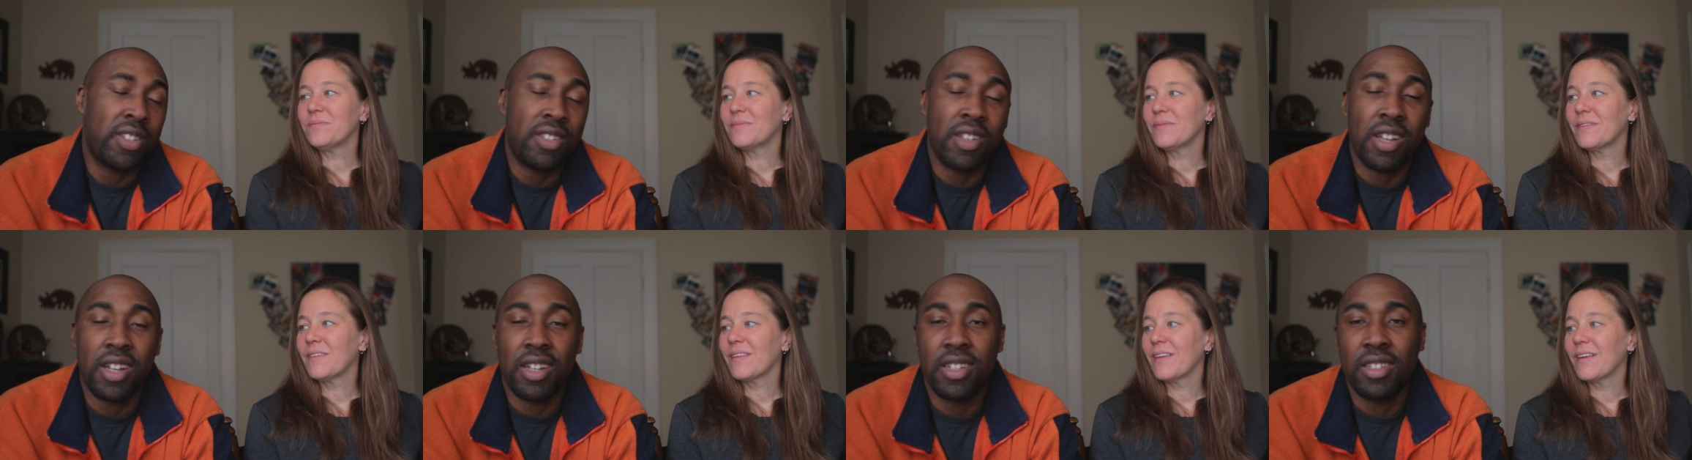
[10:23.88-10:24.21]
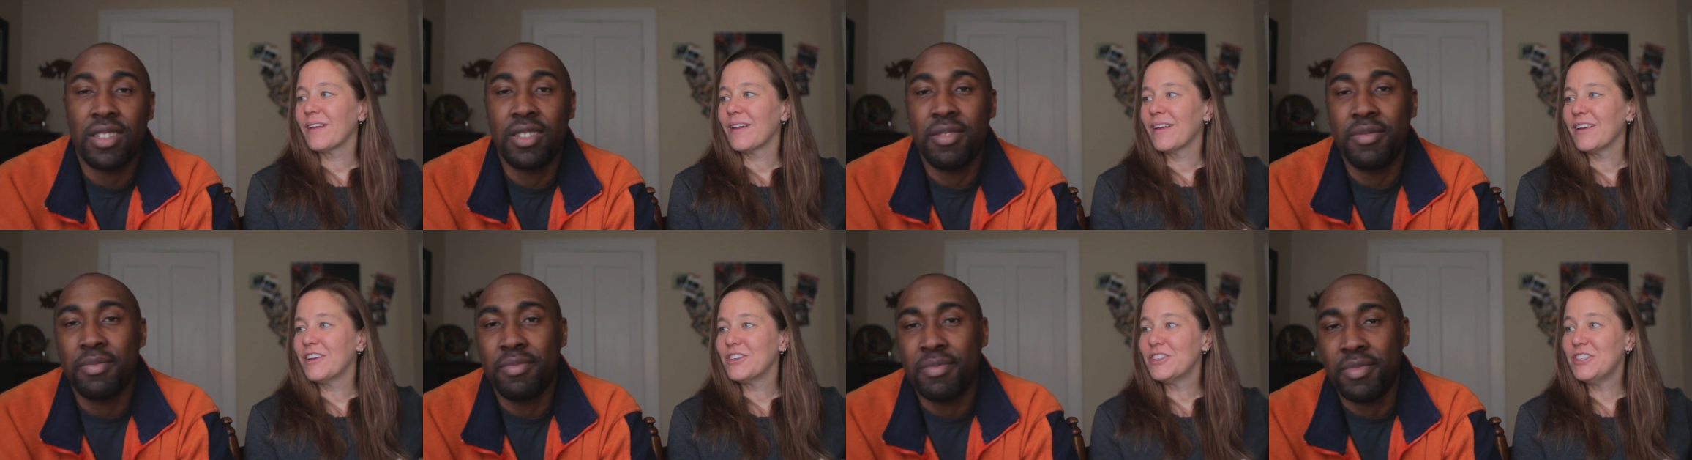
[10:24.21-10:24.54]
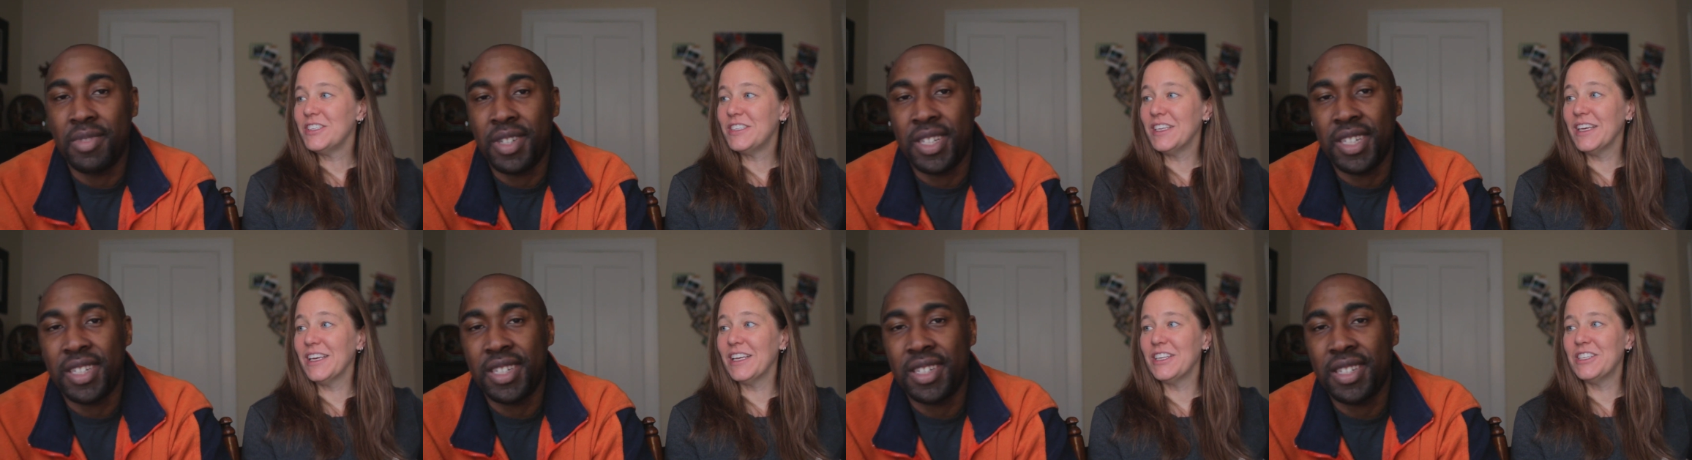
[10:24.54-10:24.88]
Speaker 1: suck. She
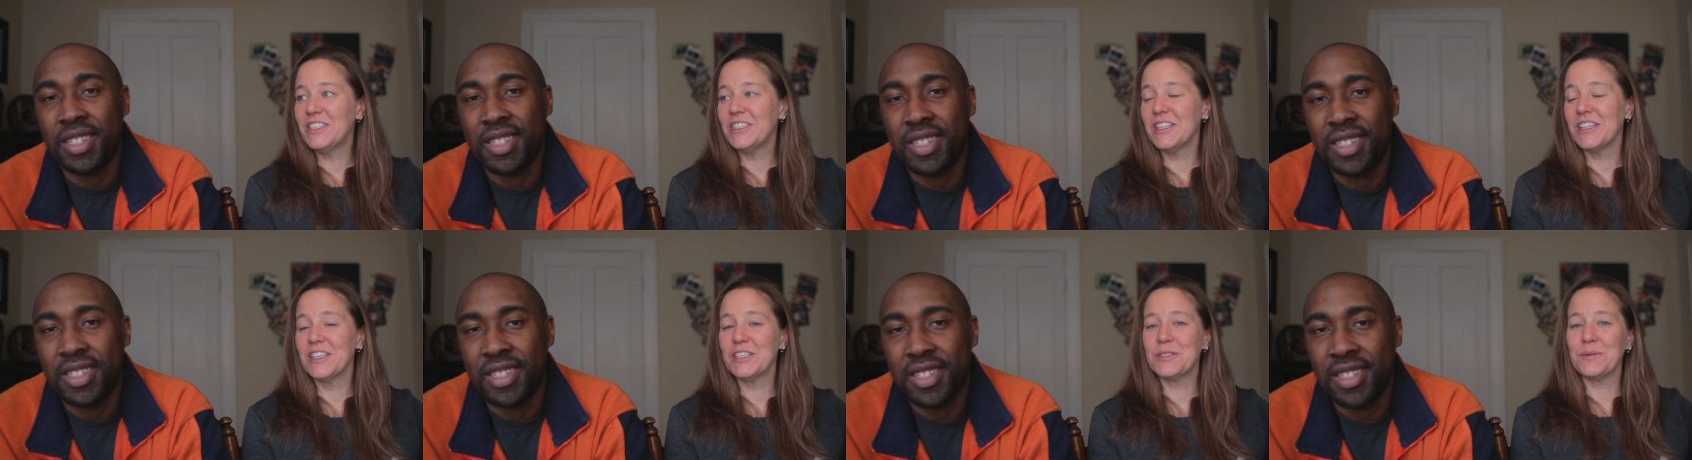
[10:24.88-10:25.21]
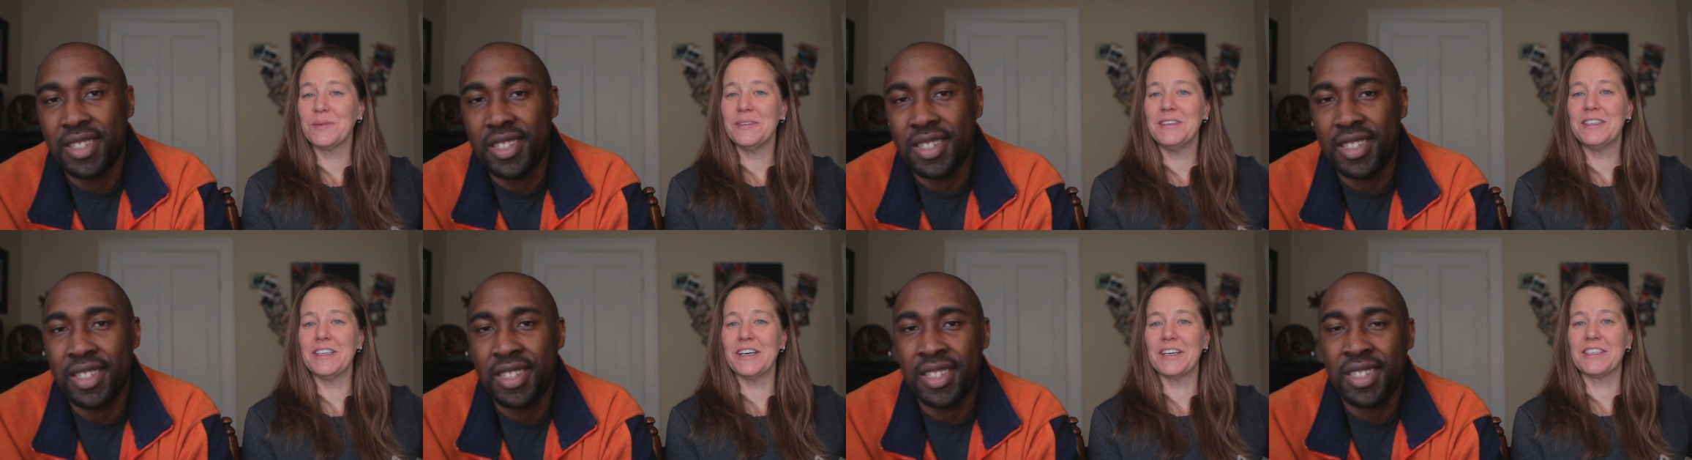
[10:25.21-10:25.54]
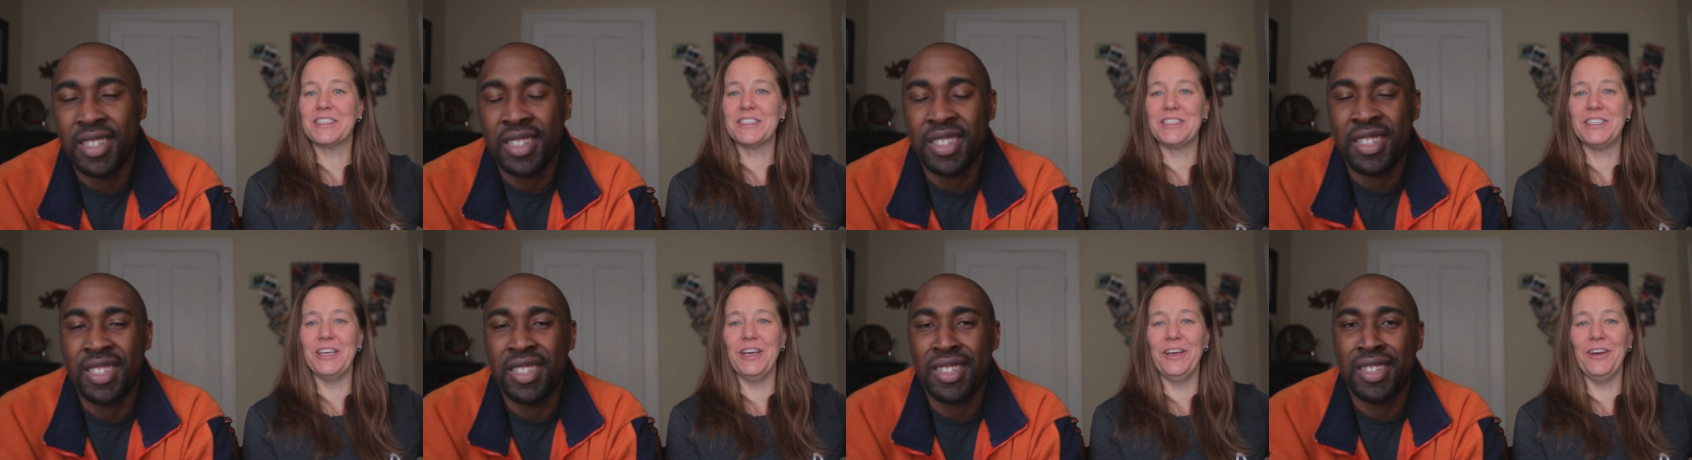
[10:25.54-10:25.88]
but, did. She said this one
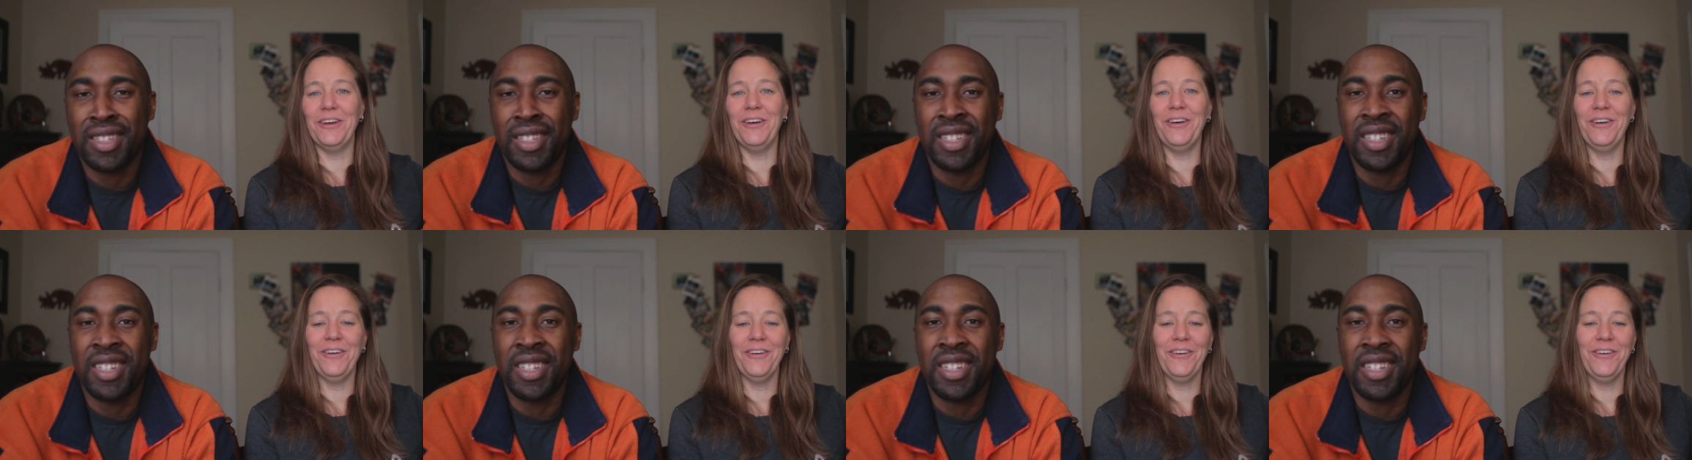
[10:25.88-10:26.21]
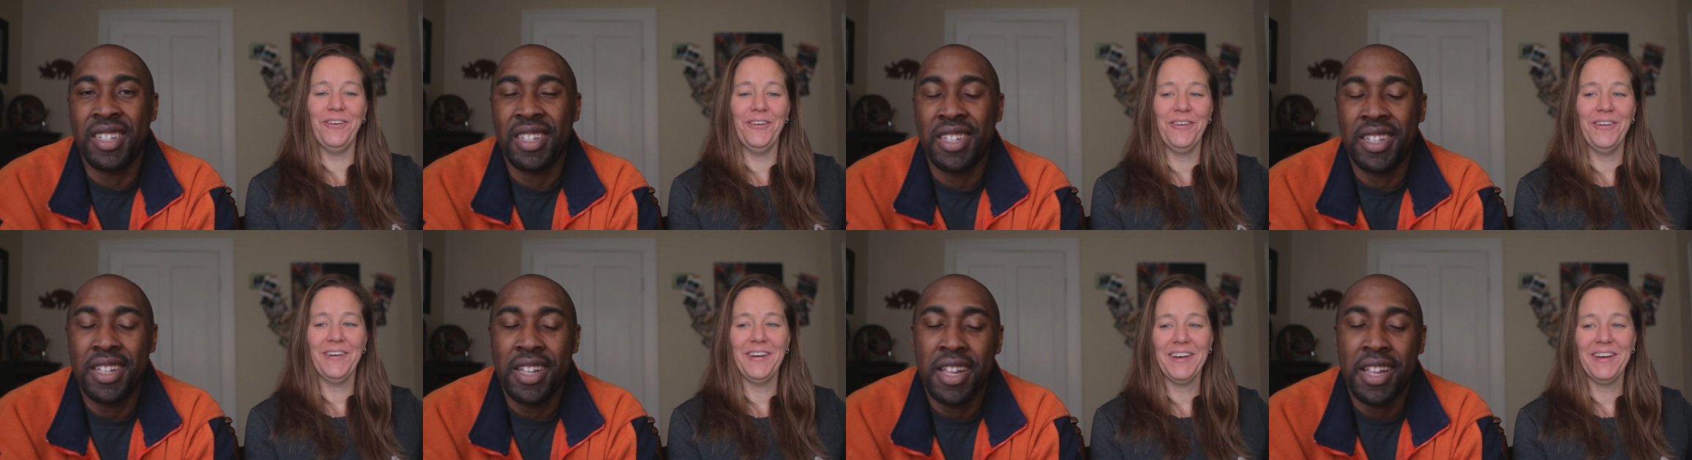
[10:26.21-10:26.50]
sucks too. Yeah.